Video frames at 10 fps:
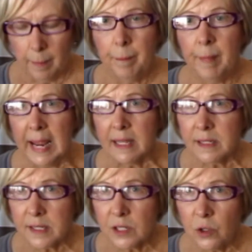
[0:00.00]

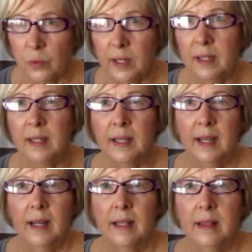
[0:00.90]
Man Sewing,
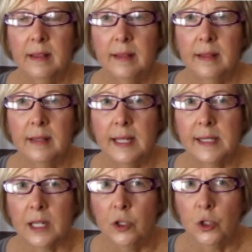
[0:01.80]

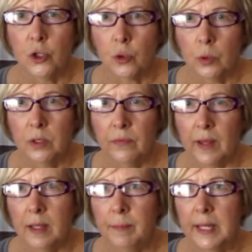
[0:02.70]
it's unusual to
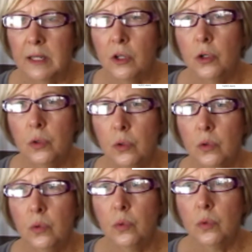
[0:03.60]
find men
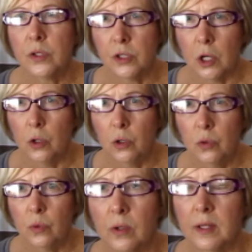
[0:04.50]
who
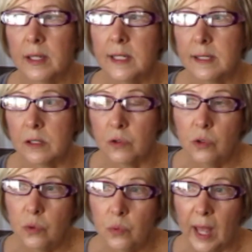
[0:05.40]
sew, at least
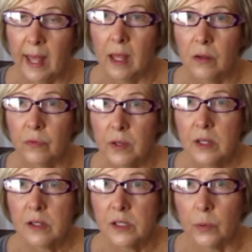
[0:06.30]
who have
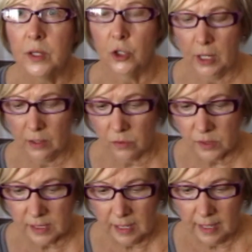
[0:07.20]
sewing
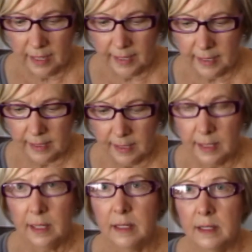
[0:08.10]
channels.
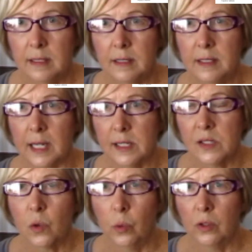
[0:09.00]
He
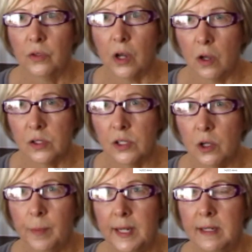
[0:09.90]
does quilt
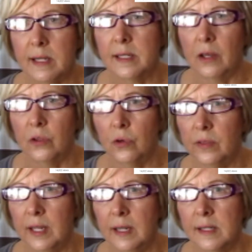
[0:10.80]
also, but he does other
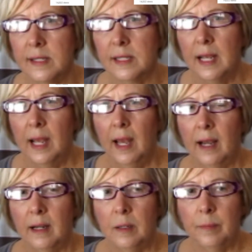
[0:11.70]
things.
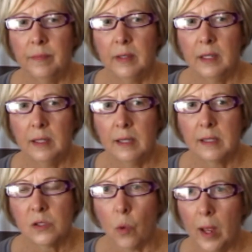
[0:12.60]
Um, he
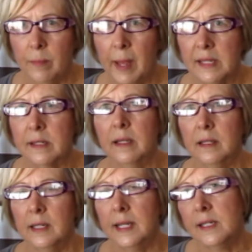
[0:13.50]
is quite
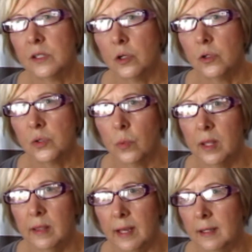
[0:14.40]
masculine. He sews
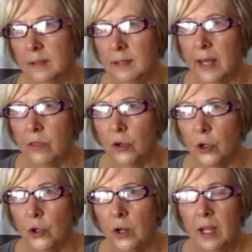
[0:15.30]
with uh,
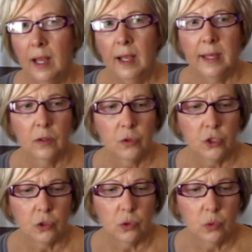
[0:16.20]
leather. He'll
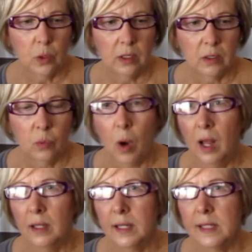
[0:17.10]
do uh,
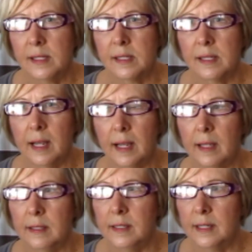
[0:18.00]
wallets
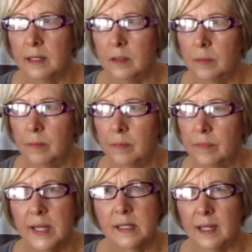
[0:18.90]
and um,
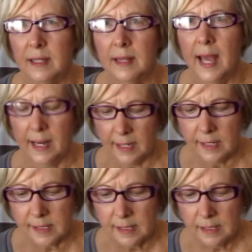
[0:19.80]
things like that.
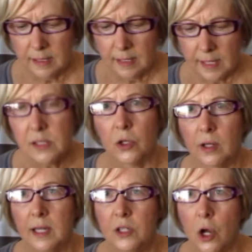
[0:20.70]
He's he's
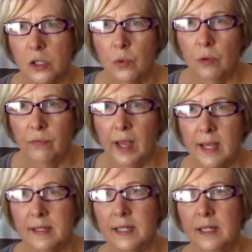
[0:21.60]
good. He talks real
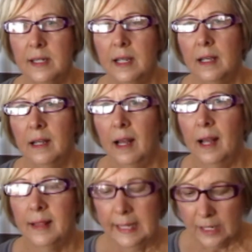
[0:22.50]
fast. He
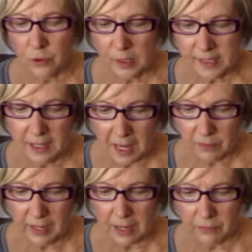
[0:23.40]
I think he drinks a lot
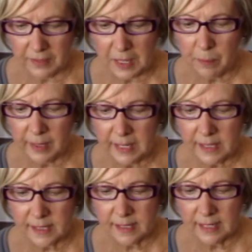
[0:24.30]
of caffeine, but
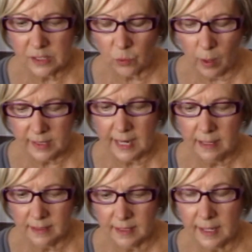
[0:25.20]
he's he's quite
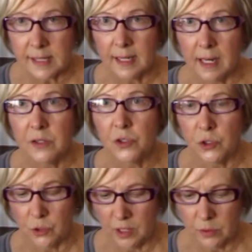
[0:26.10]
talented. He has a nice
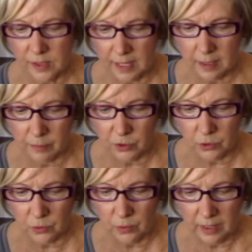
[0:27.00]
studio set up
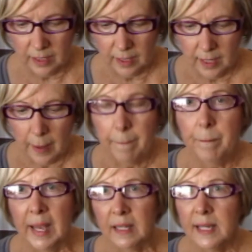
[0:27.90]
too.
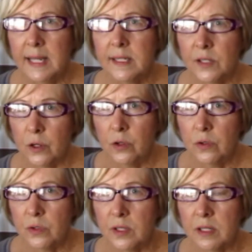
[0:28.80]
Melly
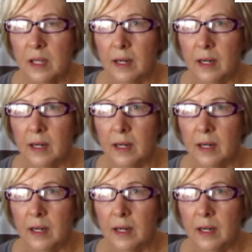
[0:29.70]
Sews.